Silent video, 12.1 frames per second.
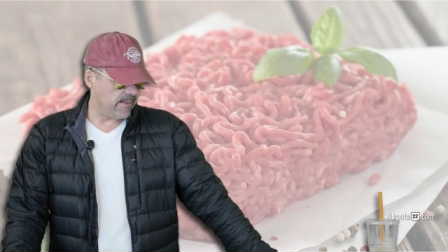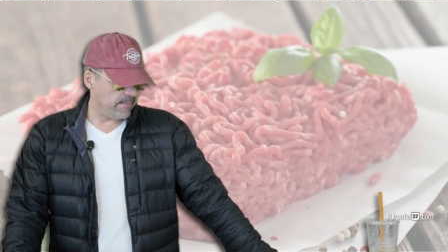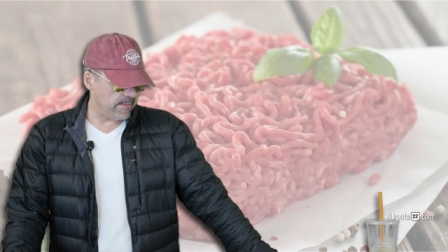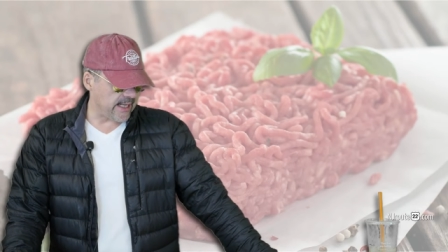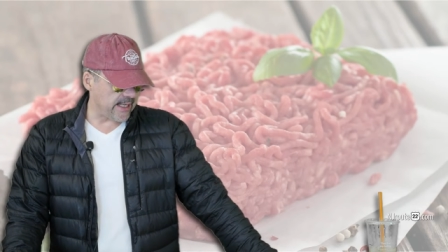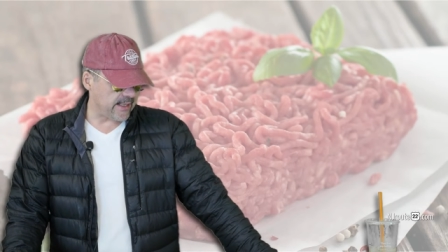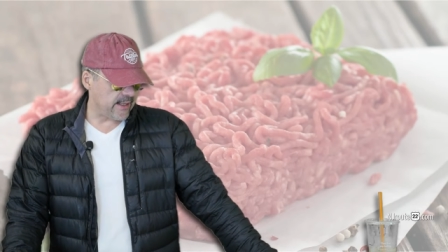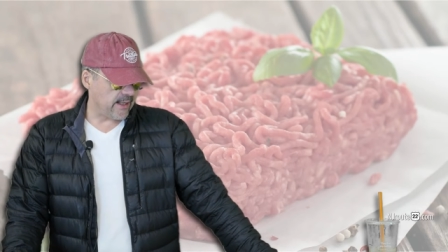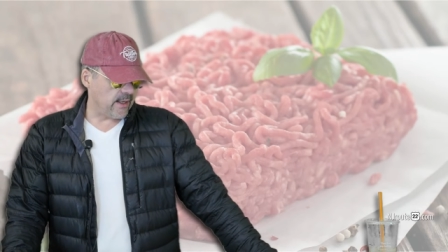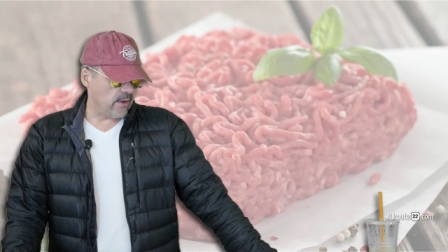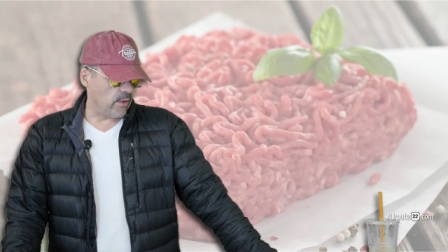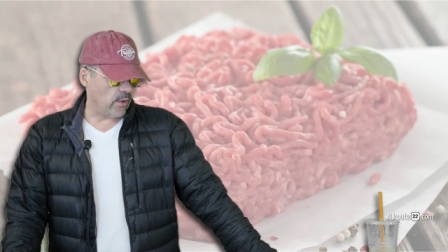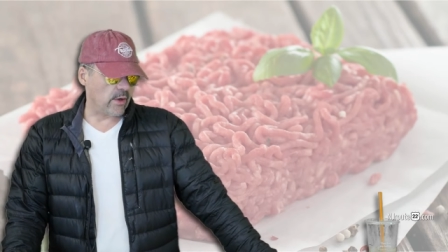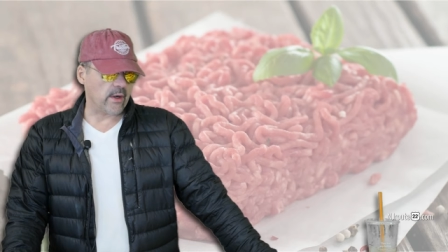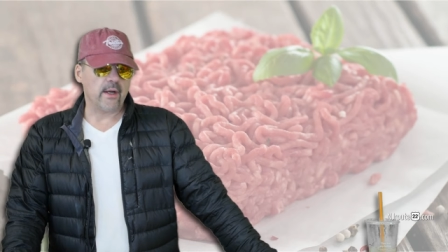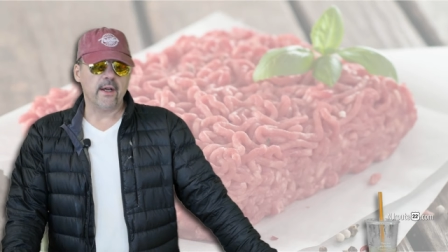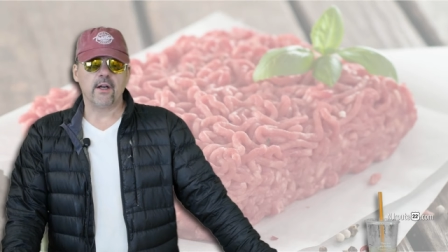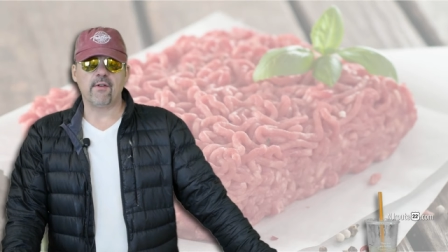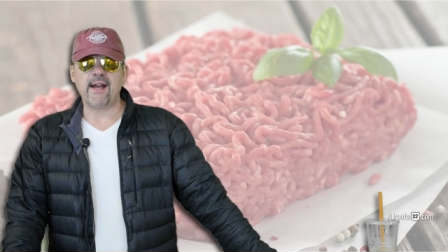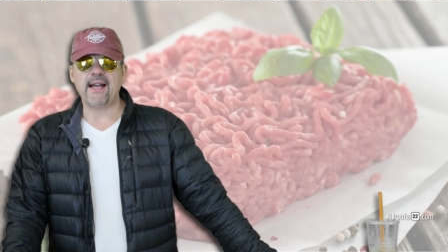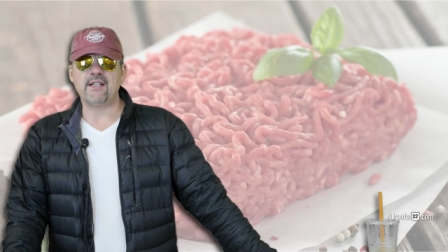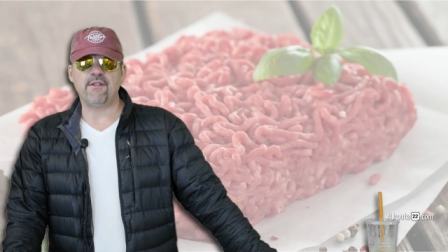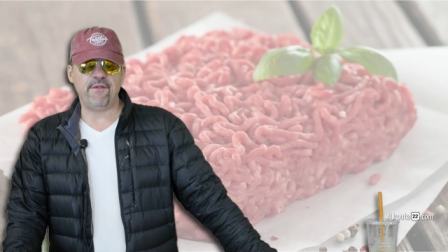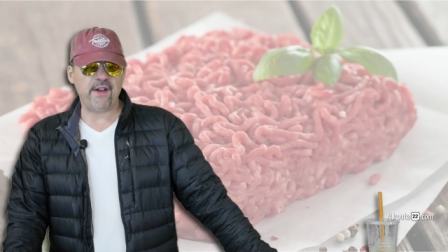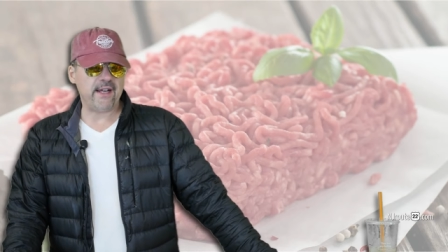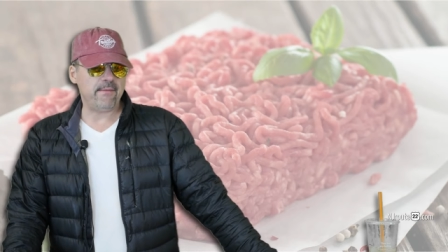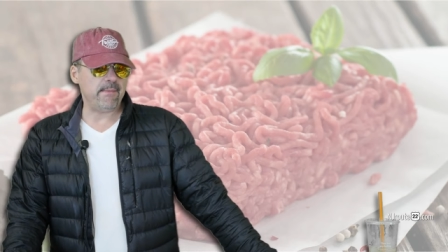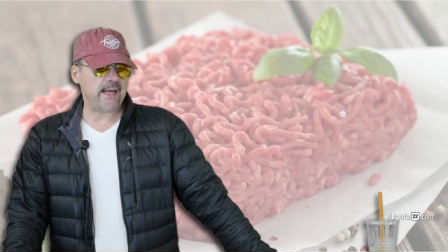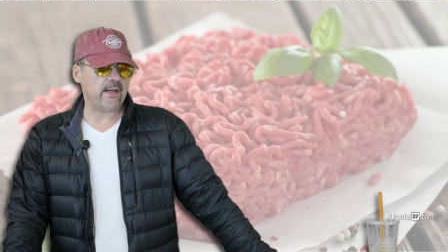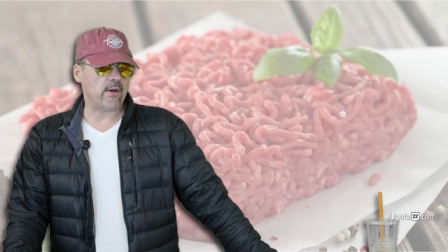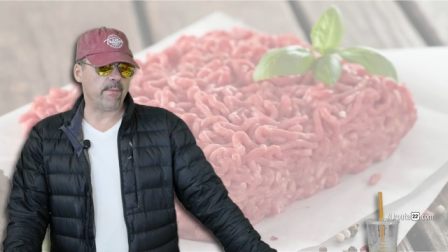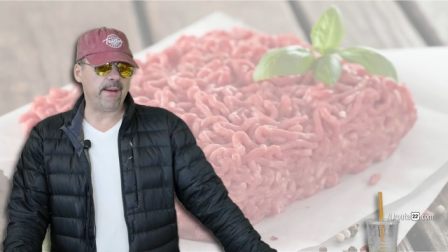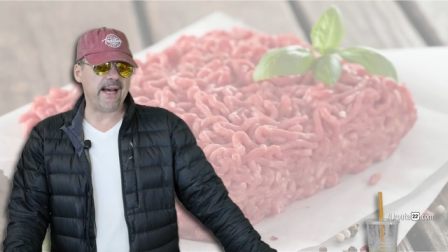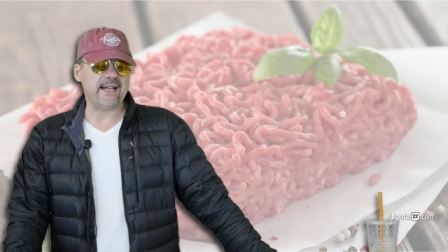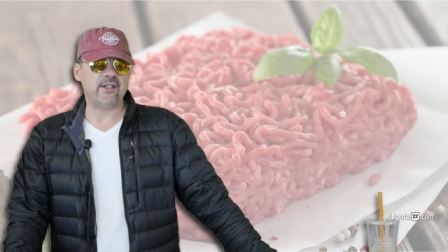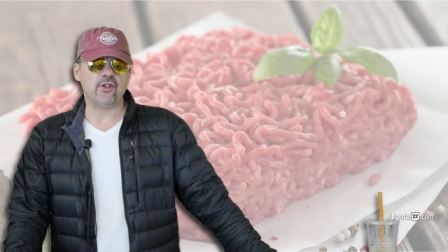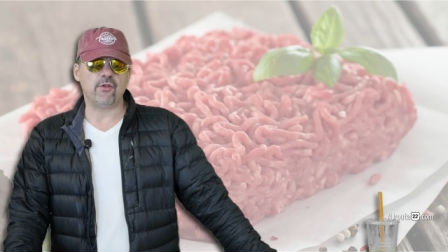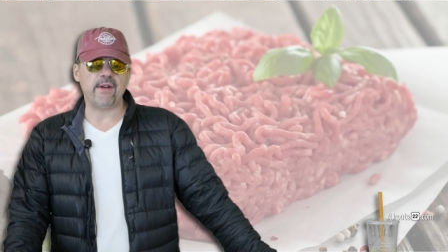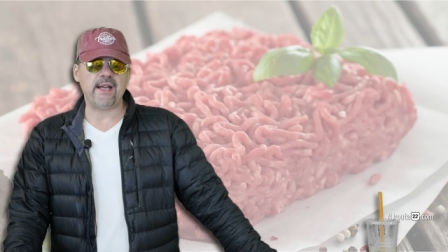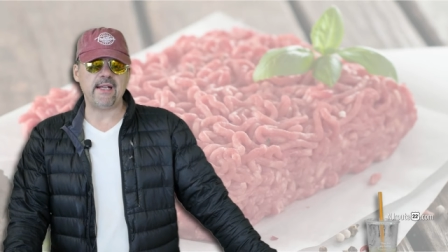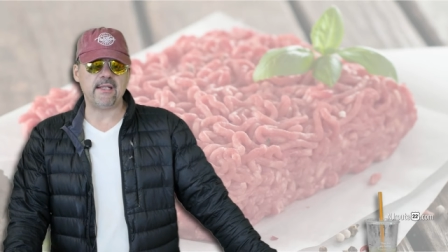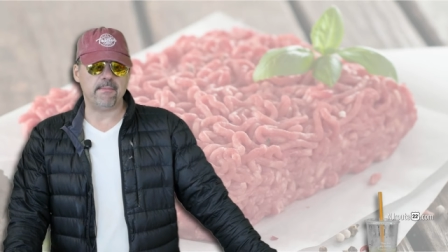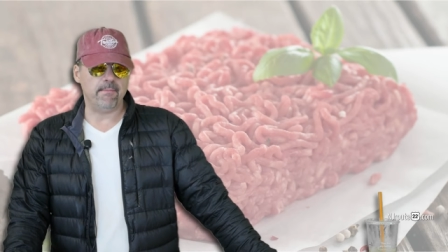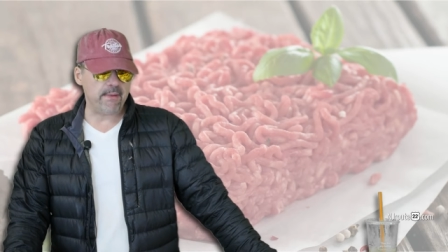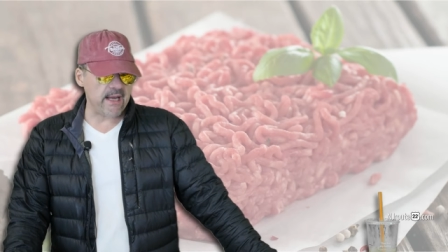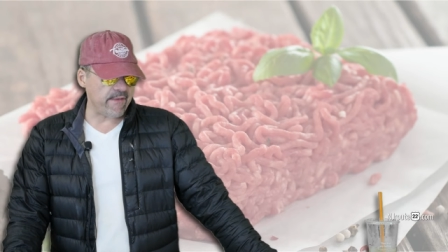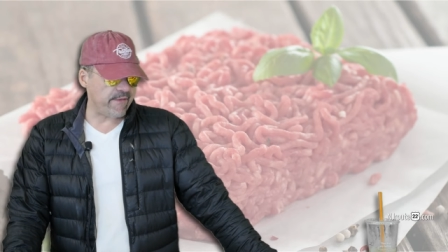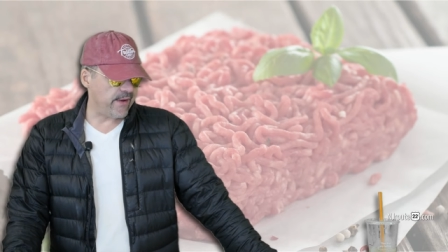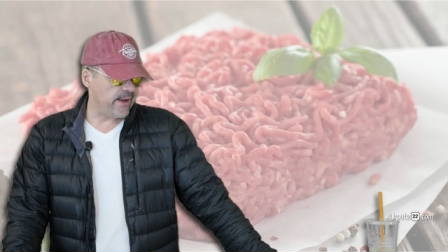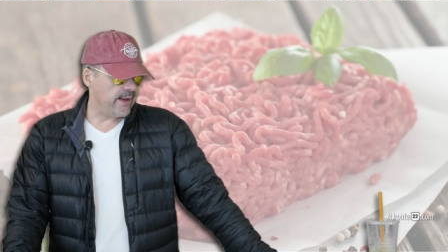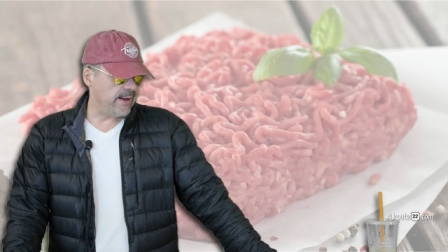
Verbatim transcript: meat or grass fed meat or pasture raised beef.